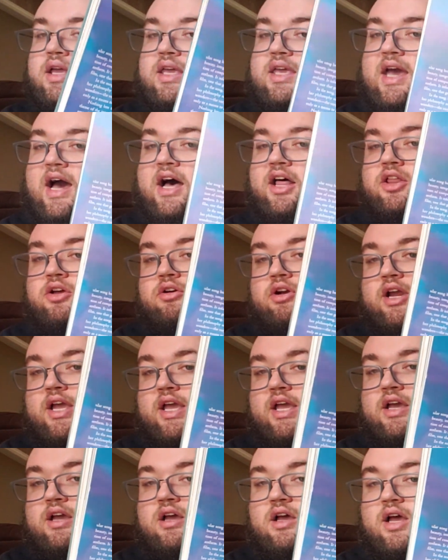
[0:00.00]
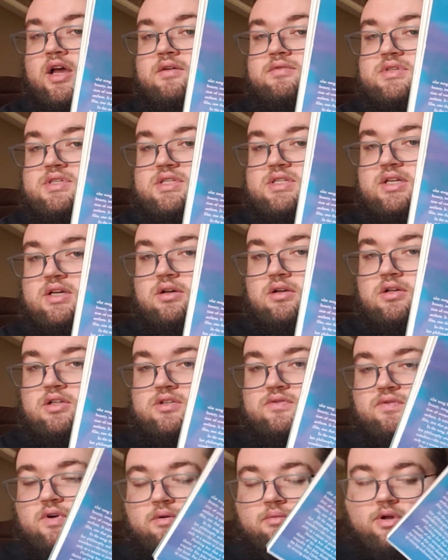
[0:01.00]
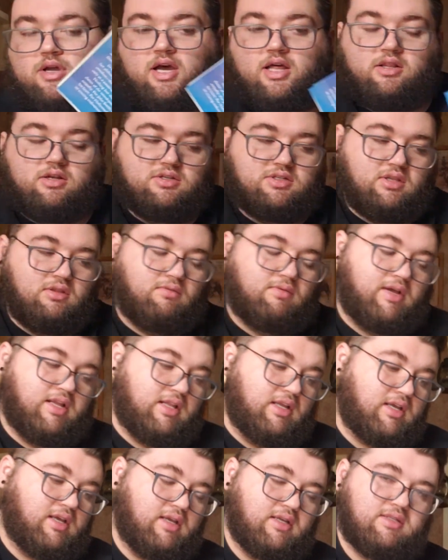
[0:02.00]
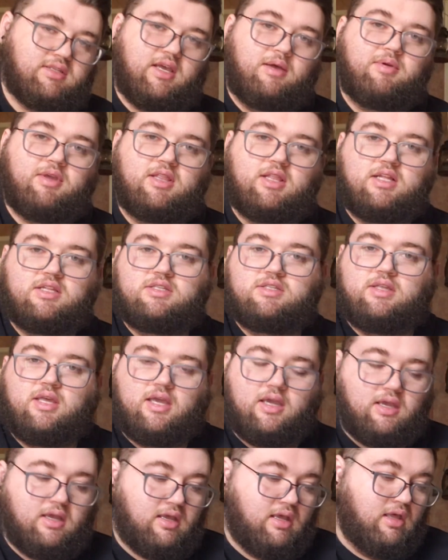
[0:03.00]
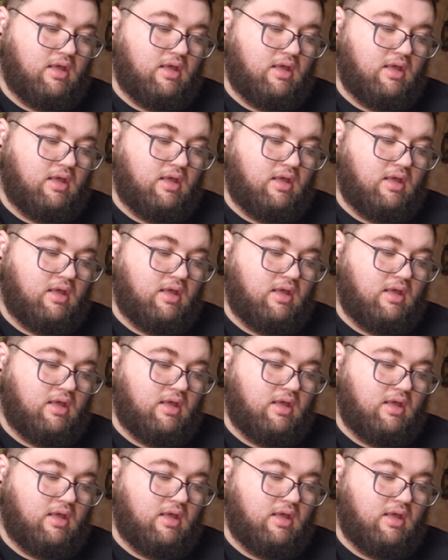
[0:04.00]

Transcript: gallery of stills from Colors of the Wind, because I mean that's like